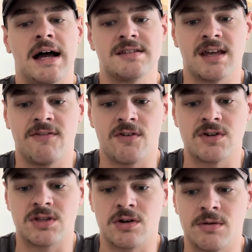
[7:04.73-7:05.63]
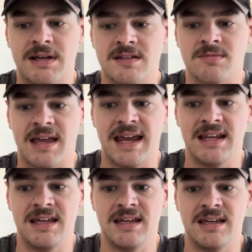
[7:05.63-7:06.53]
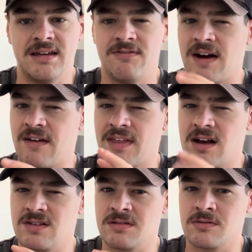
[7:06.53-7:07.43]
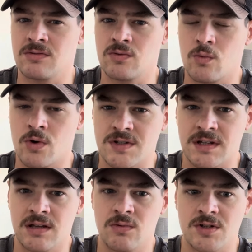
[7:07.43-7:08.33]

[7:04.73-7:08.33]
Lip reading: say first third because I'm 85,000 words in,